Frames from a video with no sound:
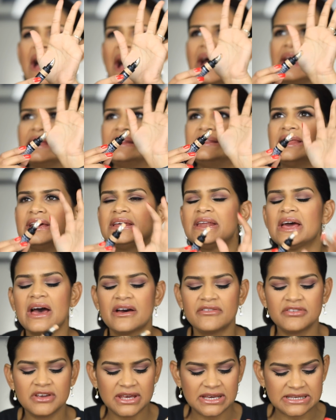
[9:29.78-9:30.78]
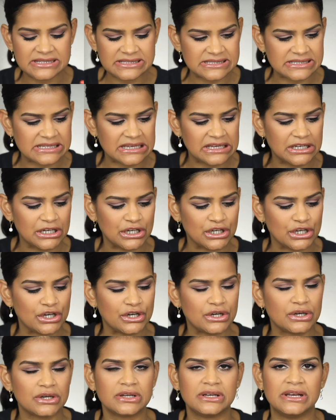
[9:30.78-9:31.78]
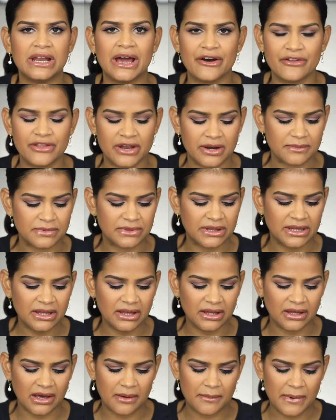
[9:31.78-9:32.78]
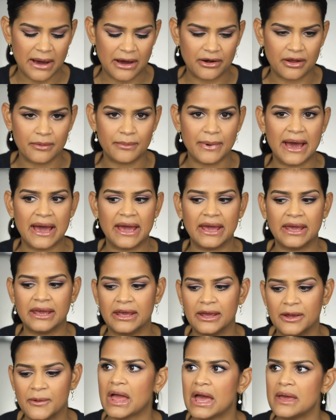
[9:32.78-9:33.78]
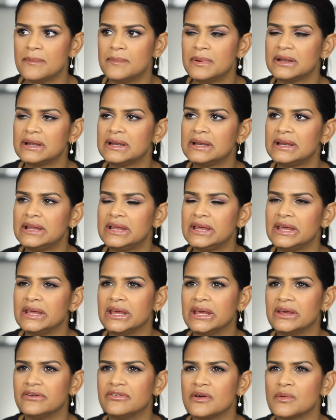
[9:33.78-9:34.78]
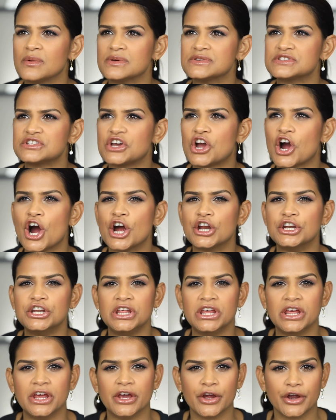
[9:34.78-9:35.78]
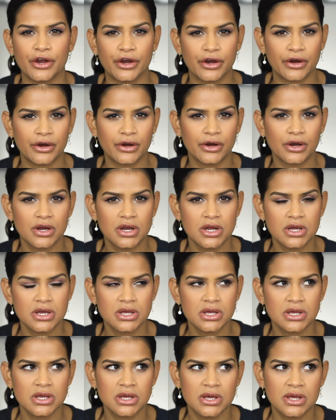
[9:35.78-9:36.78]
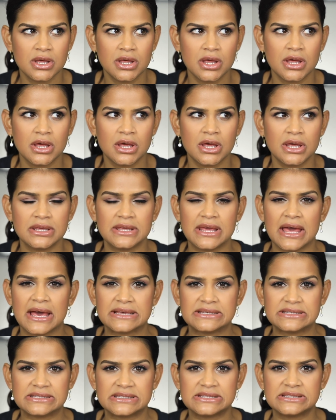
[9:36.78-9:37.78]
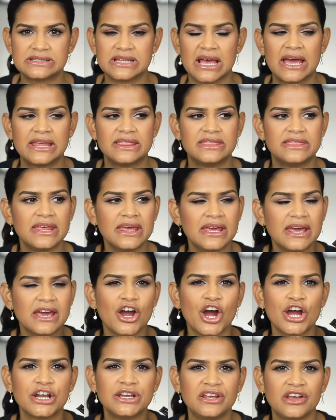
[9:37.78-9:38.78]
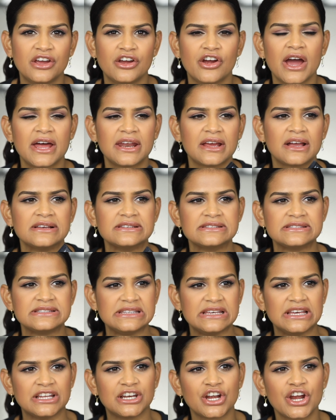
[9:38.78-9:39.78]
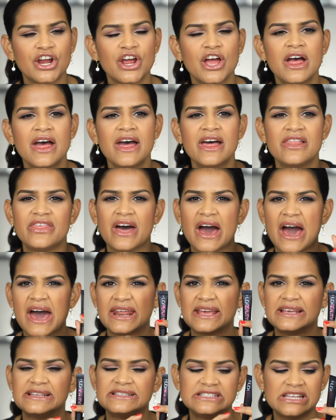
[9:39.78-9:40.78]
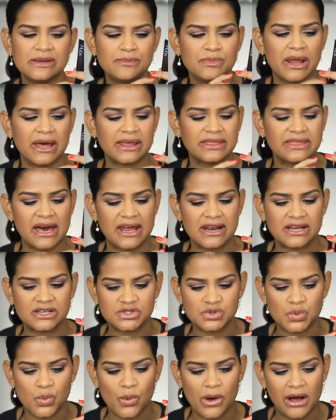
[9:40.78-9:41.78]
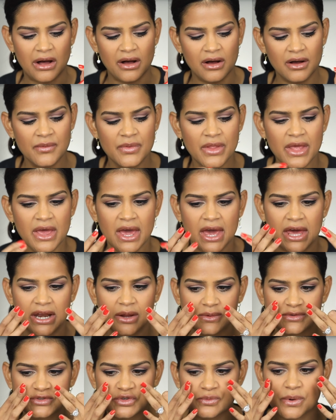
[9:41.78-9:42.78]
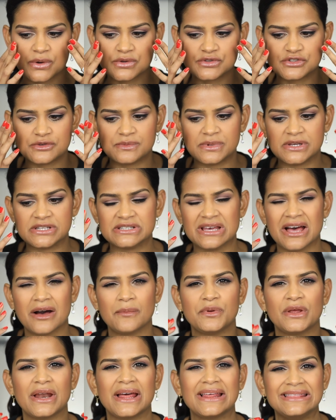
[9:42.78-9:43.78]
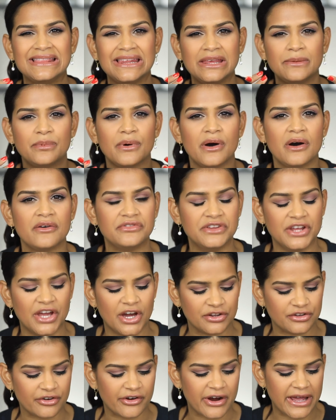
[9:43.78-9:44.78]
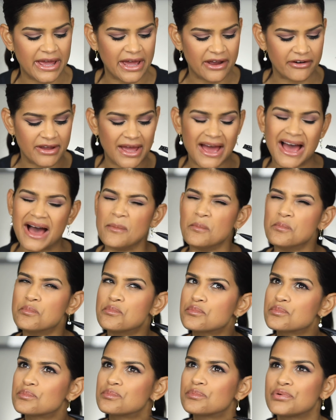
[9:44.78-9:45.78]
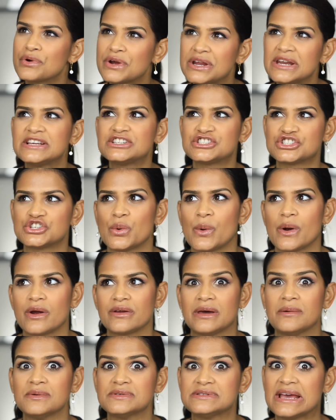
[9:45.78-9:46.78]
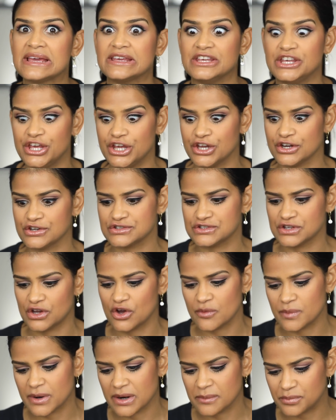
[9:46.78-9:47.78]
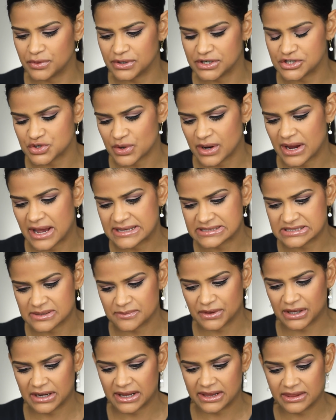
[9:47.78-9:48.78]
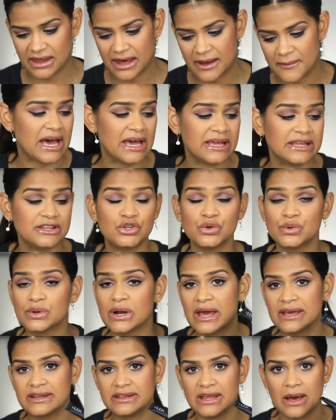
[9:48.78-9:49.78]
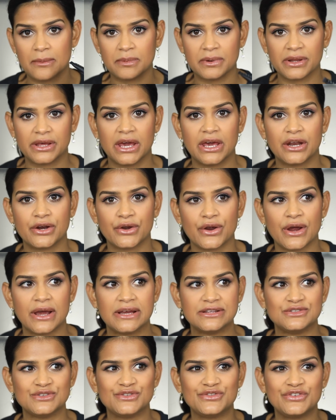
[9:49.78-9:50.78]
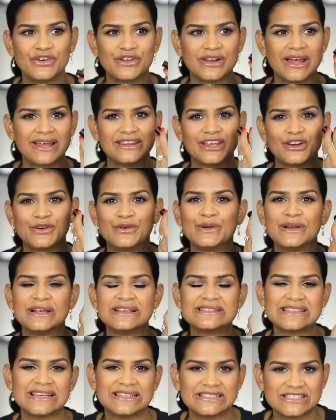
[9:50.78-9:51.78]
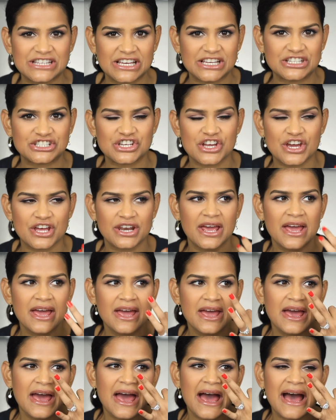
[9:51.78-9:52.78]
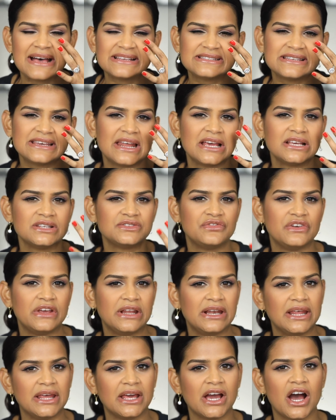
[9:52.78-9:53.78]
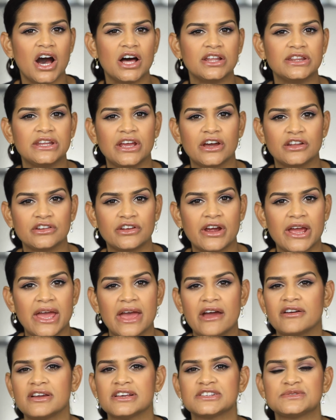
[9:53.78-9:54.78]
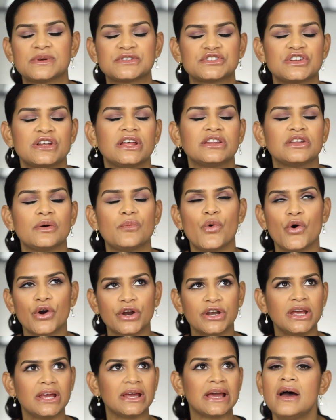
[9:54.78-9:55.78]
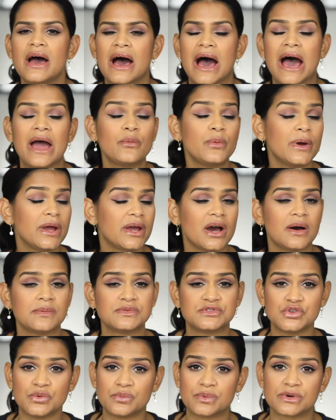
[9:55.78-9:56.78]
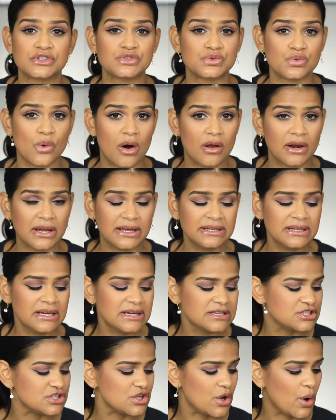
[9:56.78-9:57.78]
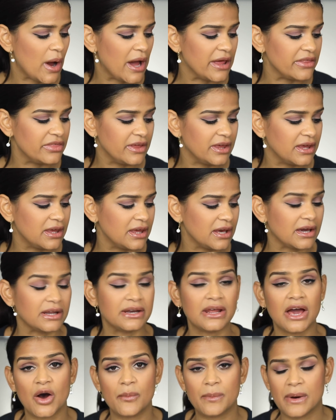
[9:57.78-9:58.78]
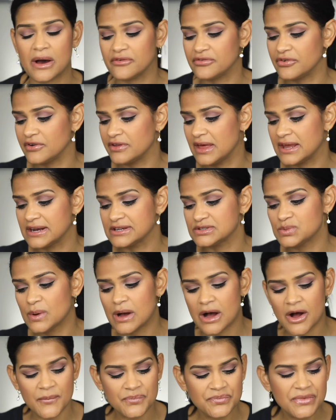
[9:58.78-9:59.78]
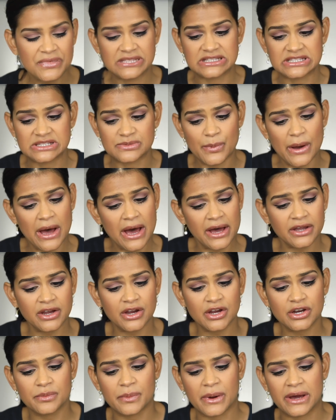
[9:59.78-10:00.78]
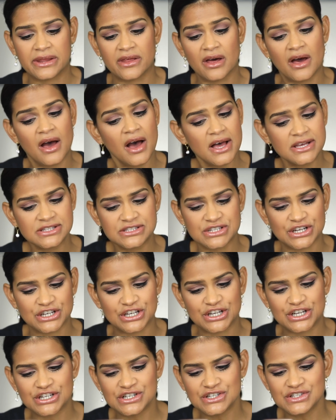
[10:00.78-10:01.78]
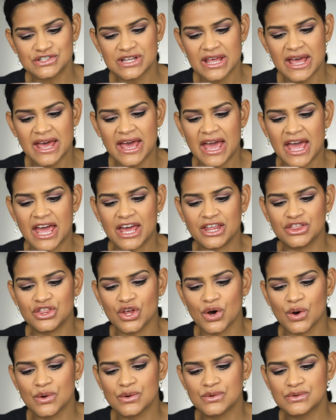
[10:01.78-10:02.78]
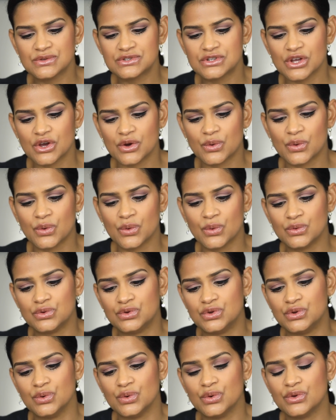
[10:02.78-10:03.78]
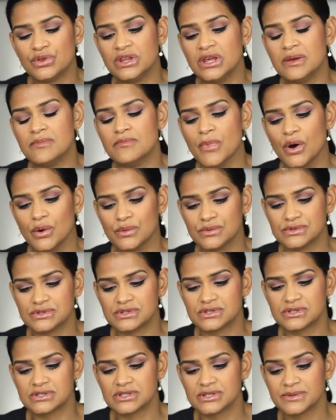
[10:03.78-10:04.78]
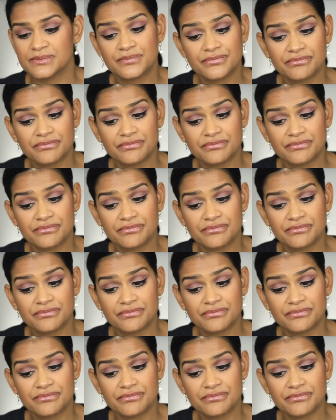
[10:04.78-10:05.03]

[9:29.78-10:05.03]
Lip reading: I did have a concealer, now that I'm thinking about it, by, I believe it was Garnier. Yes, I think Garnier had a concealer that had a tip like that as well, and it was supposed to be to help you like depuff the under eye area. I'm pretty sure that was like years ago, but I'm pretty sure I had something like that. I do like the applicator. I do feel like the cooling sensation has a nice feeling on the under eye area, especially in the morning. I wake up super swollen, so I think it can help out for that as well. It's inspired by the hustlers and those who do the most.